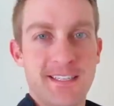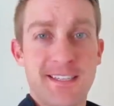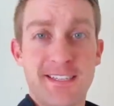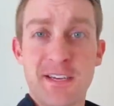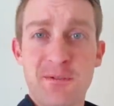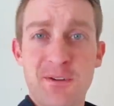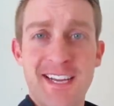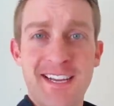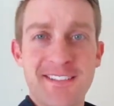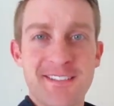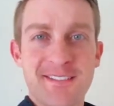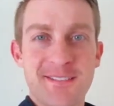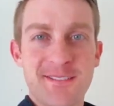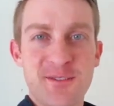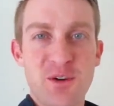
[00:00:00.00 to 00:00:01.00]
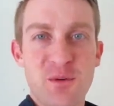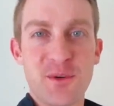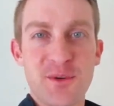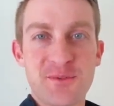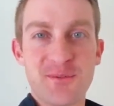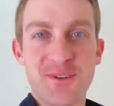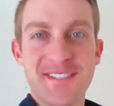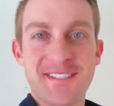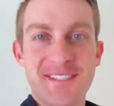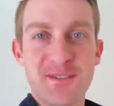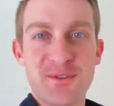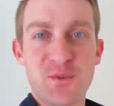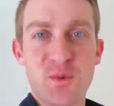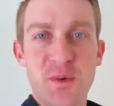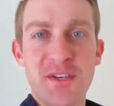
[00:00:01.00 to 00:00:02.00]
Congrats to our most recent
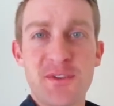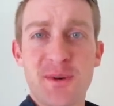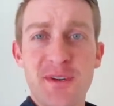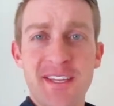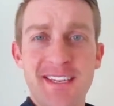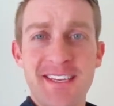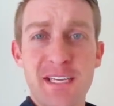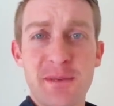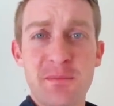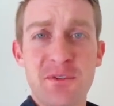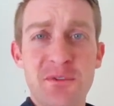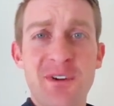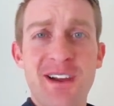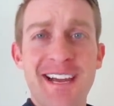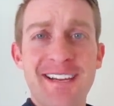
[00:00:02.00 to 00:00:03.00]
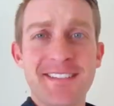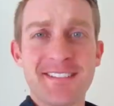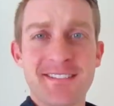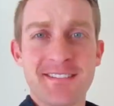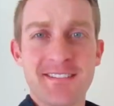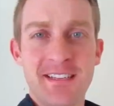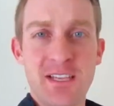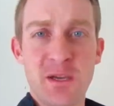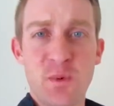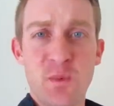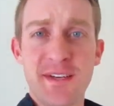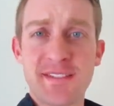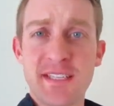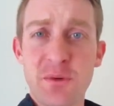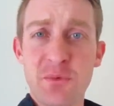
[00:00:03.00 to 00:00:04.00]
2020 EMU grads. Way to
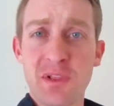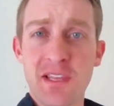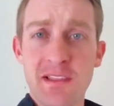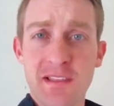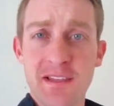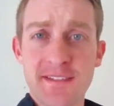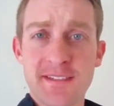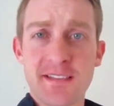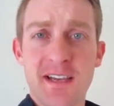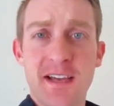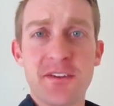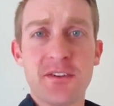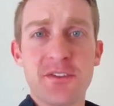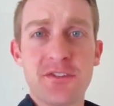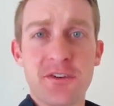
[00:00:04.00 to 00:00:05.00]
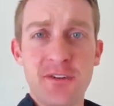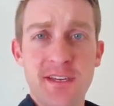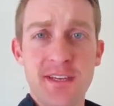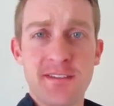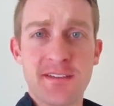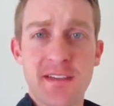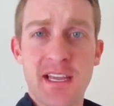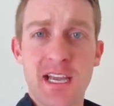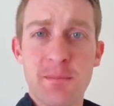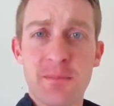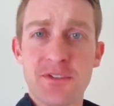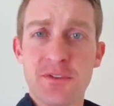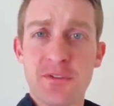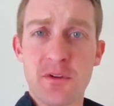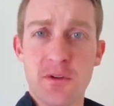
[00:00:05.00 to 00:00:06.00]
stay relentless on your journey to
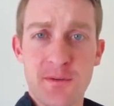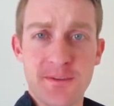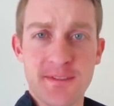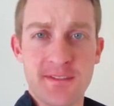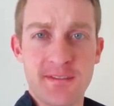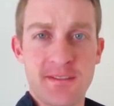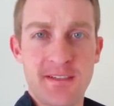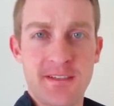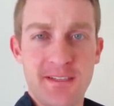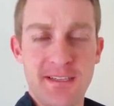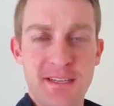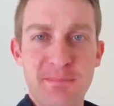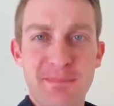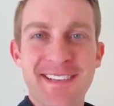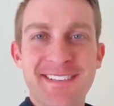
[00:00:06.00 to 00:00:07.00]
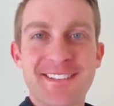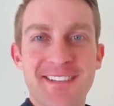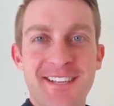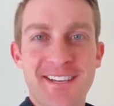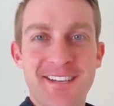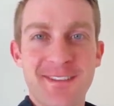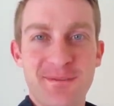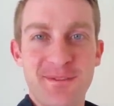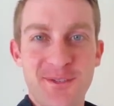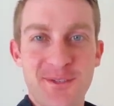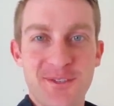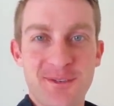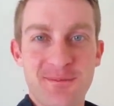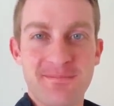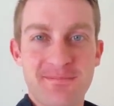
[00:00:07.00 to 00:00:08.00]
accomplish your goals, and best of luck in the
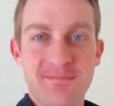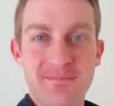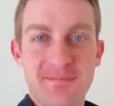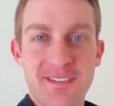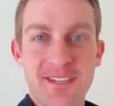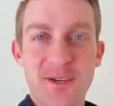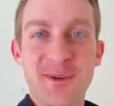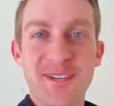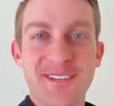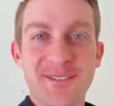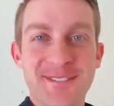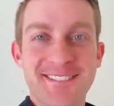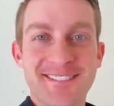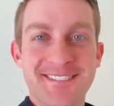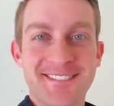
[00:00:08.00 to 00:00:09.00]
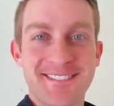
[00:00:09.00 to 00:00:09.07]
future. Go Eagles!